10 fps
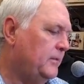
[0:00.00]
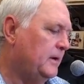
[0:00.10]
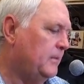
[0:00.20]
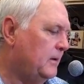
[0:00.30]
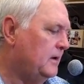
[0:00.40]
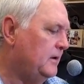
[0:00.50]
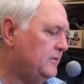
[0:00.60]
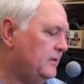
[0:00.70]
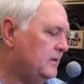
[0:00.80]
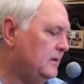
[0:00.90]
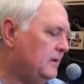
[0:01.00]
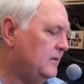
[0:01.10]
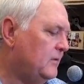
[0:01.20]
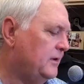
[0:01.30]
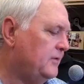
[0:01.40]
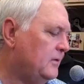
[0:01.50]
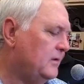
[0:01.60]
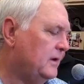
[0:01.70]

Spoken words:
are big plays in the red zone.